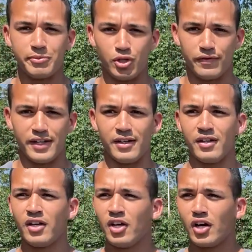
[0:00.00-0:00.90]

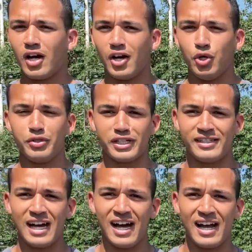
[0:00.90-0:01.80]
moving, uh, who just
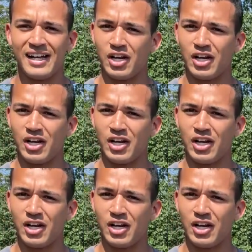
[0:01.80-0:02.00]
died.